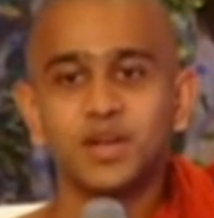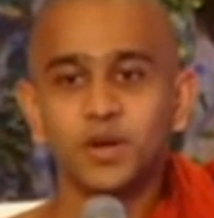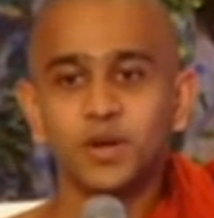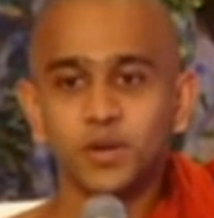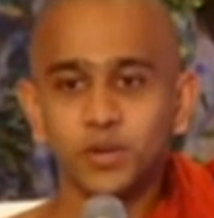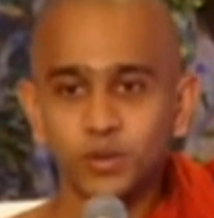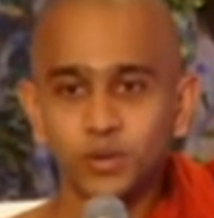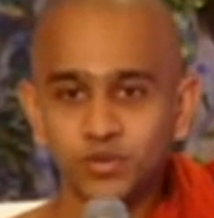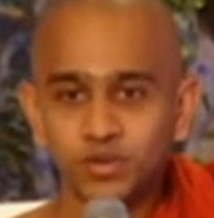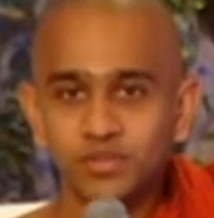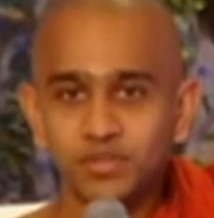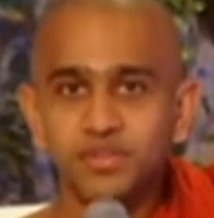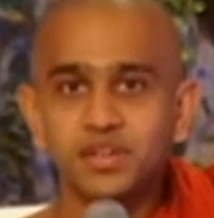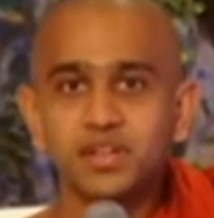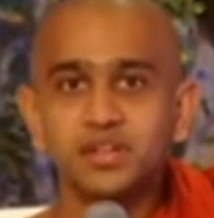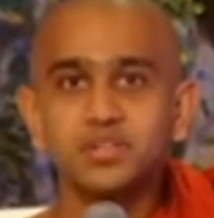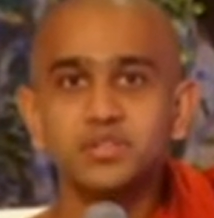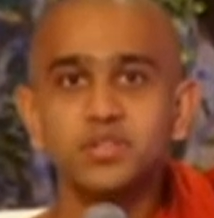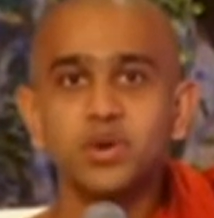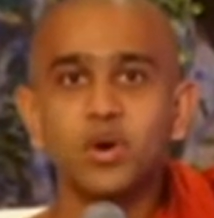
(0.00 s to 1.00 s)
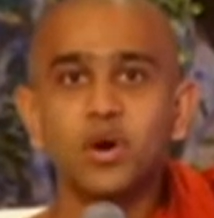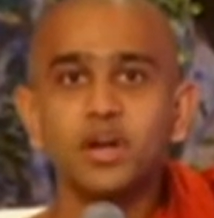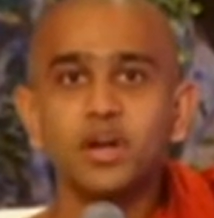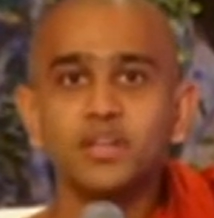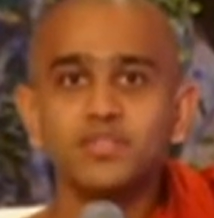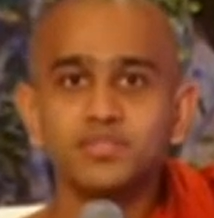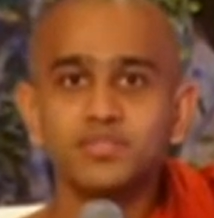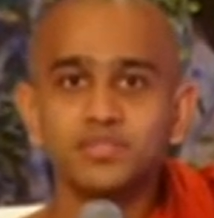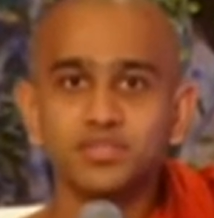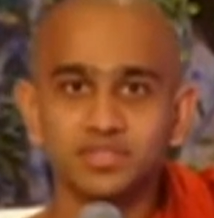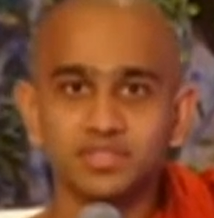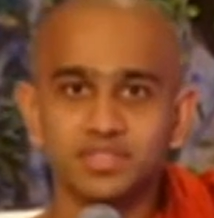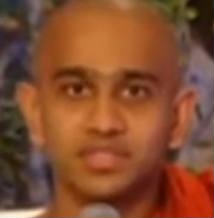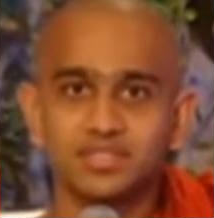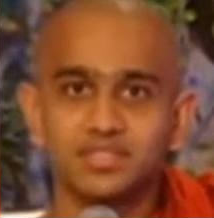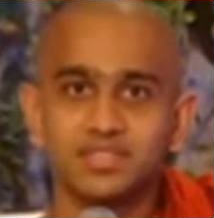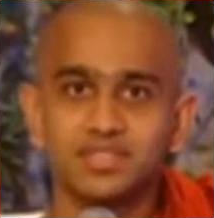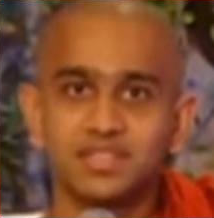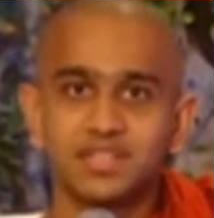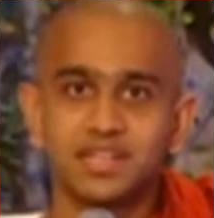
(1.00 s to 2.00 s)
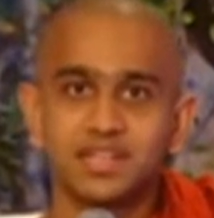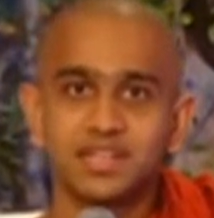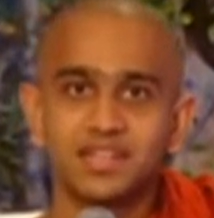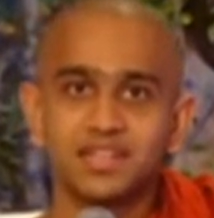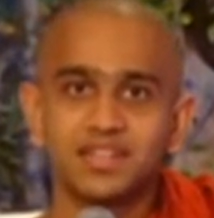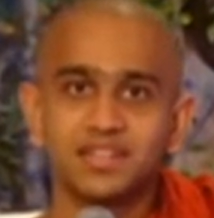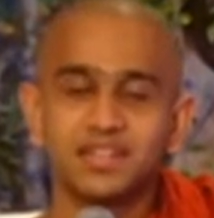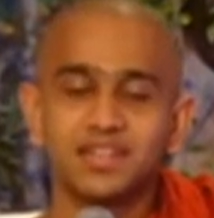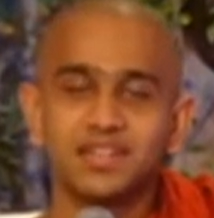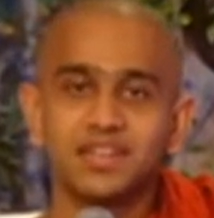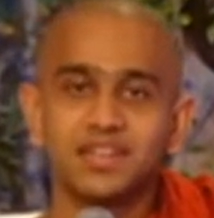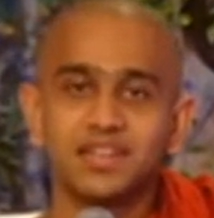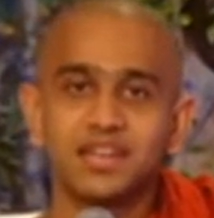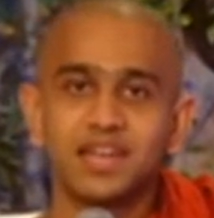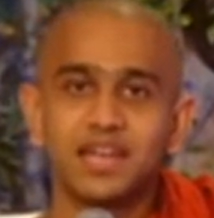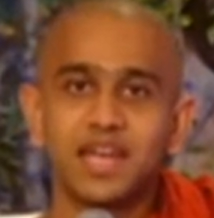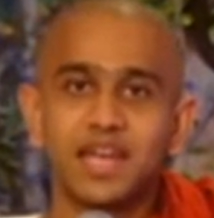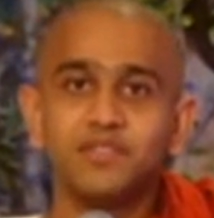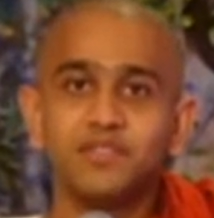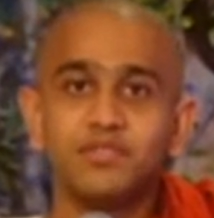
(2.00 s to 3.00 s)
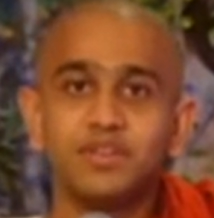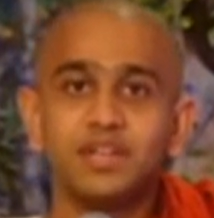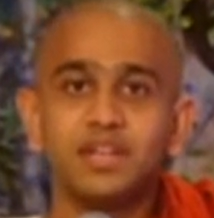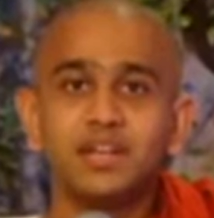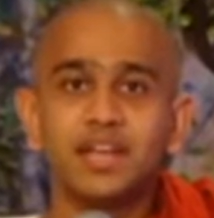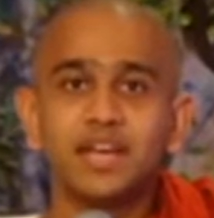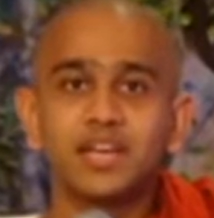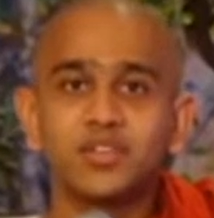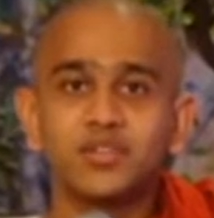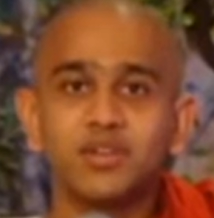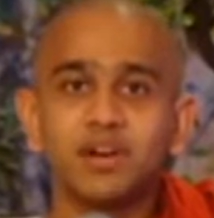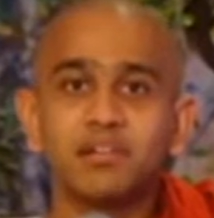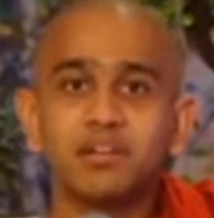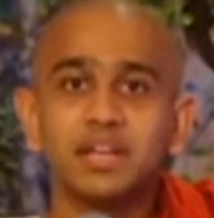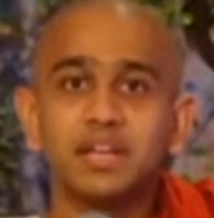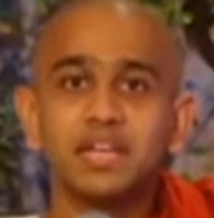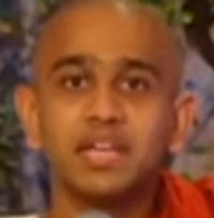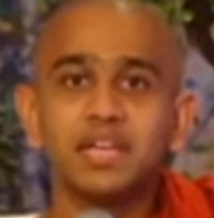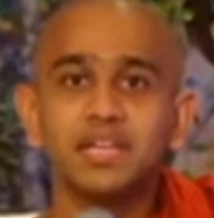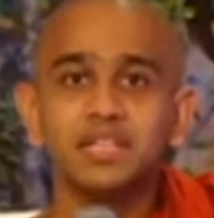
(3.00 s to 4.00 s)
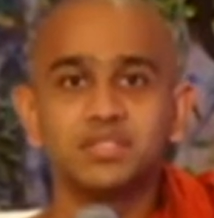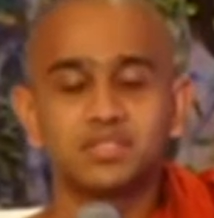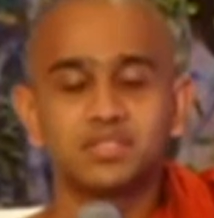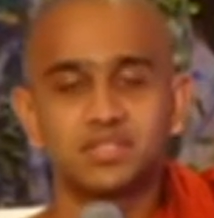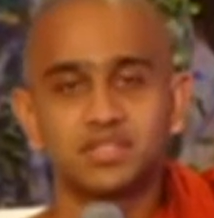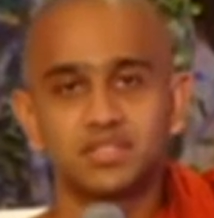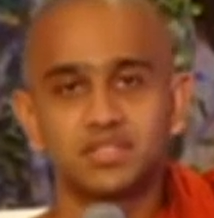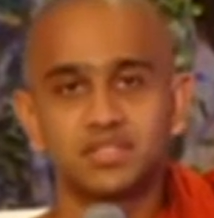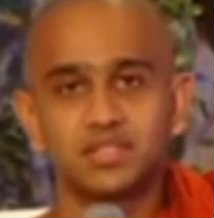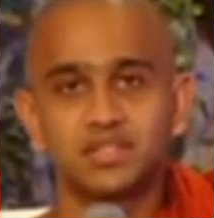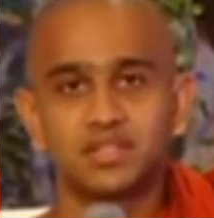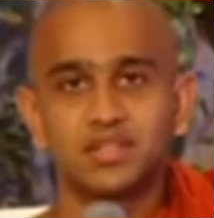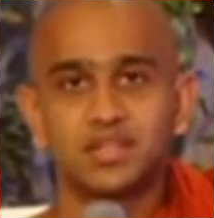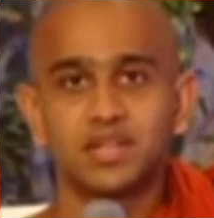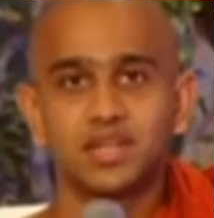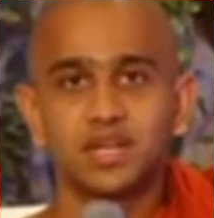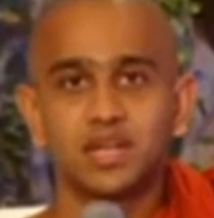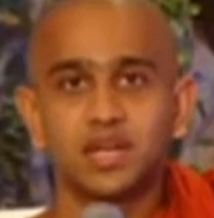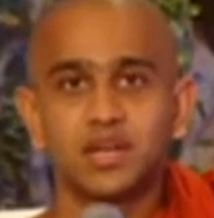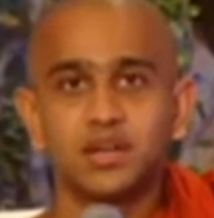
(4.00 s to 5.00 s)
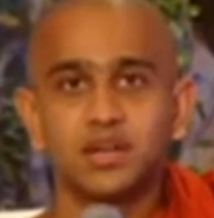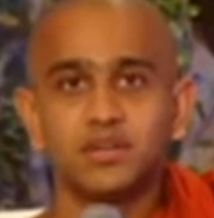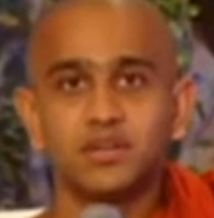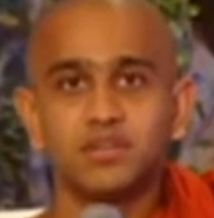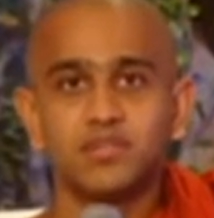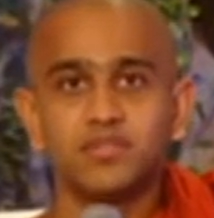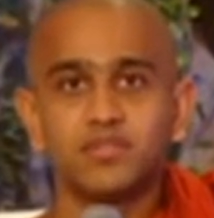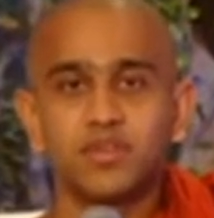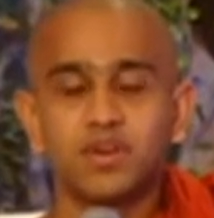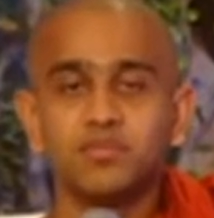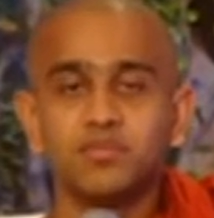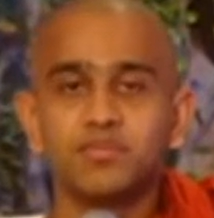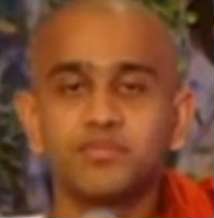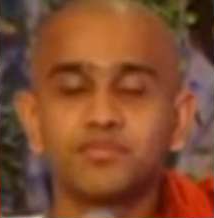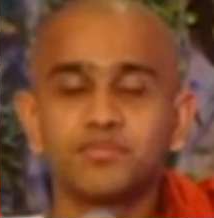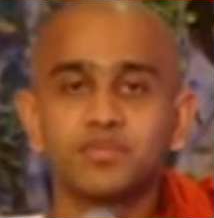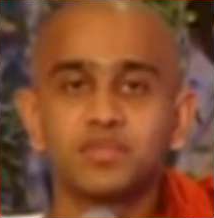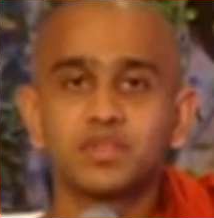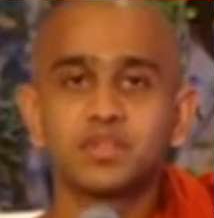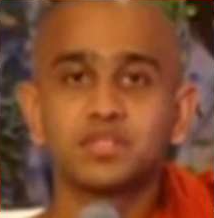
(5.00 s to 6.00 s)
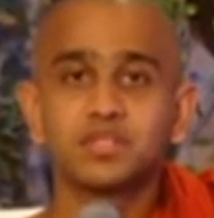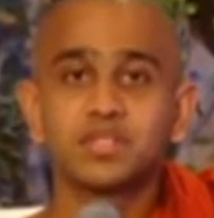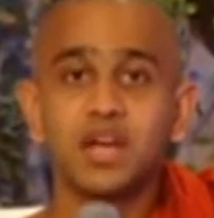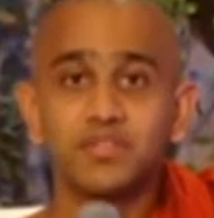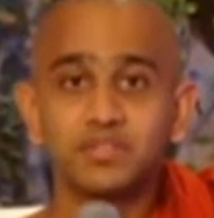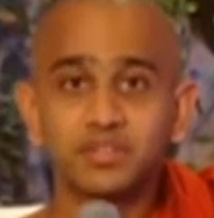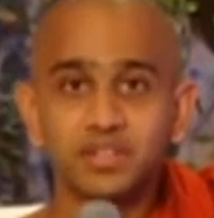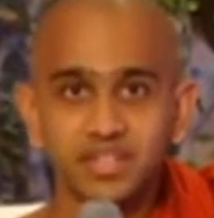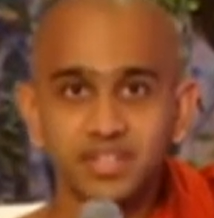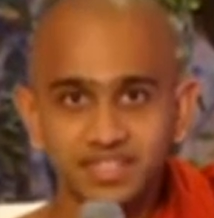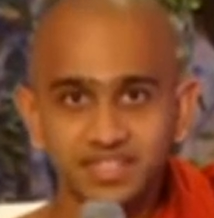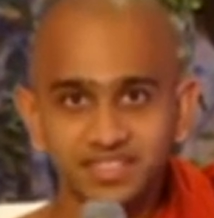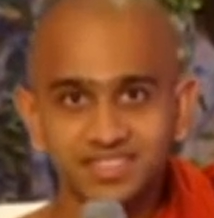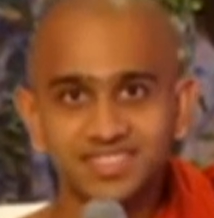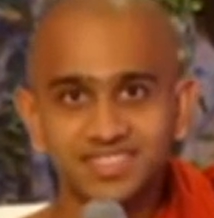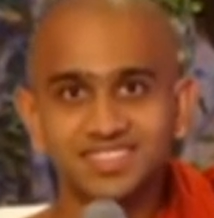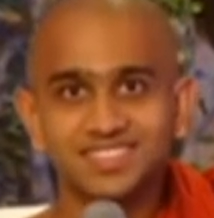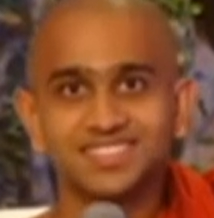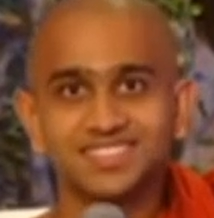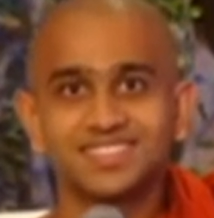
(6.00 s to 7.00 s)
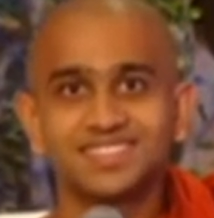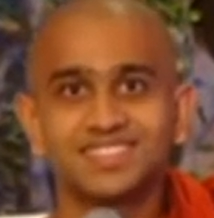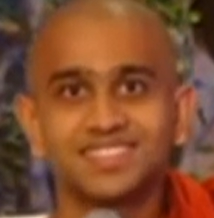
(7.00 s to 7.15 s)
you will feel joyful and feel like you are released from sufferings.